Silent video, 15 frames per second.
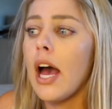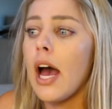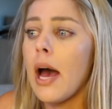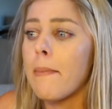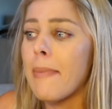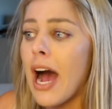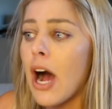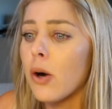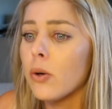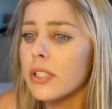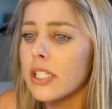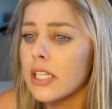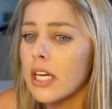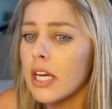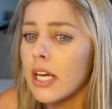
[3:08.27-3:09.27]

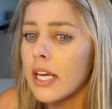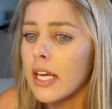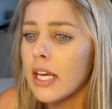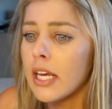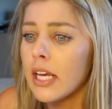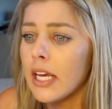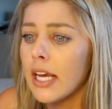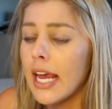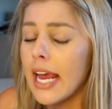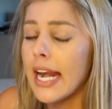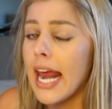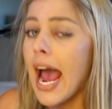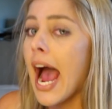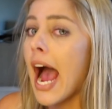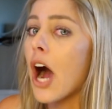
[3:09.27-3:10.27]
About
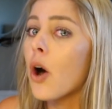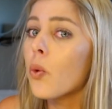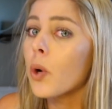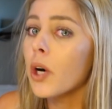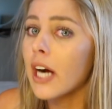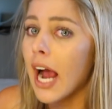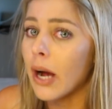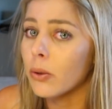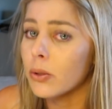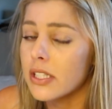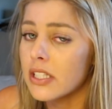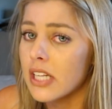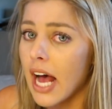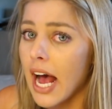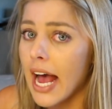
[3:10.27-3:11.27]
an hour
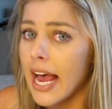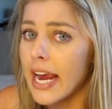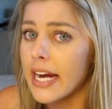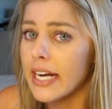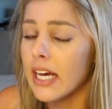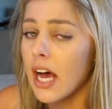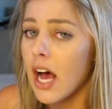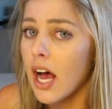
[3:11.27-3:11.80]
outside